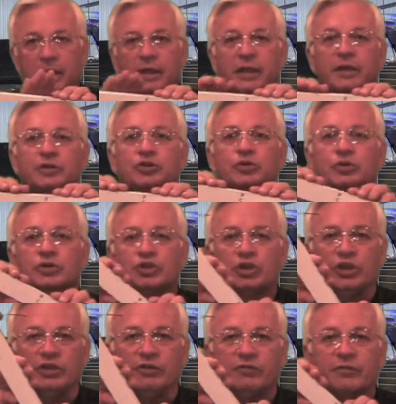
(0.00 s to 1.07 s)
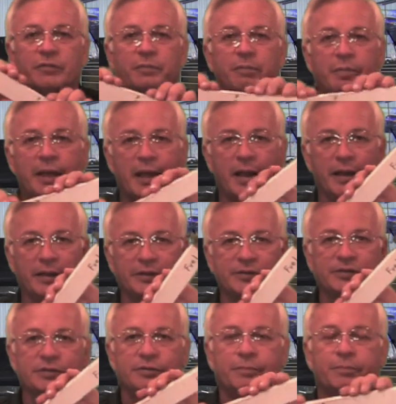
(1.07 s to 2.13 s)
is to achieve
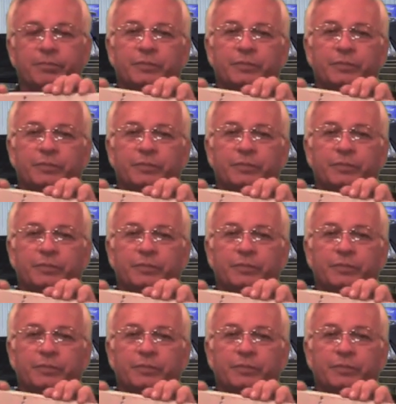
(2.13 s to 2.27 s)
balance.